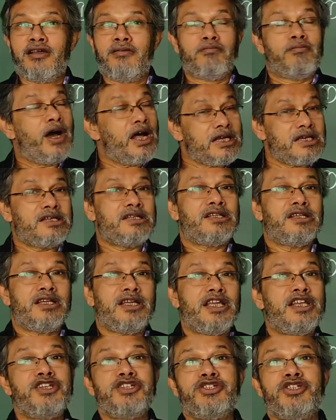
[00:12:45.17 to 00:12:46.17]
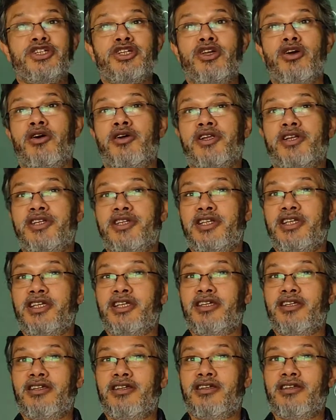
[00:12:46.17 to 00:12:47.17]
But
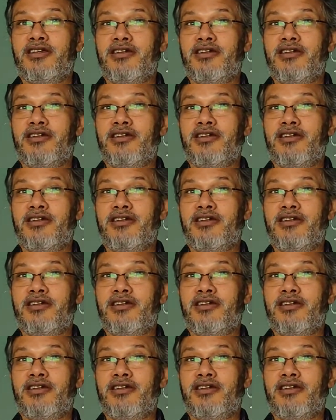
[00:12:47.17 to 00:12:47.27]
insecurity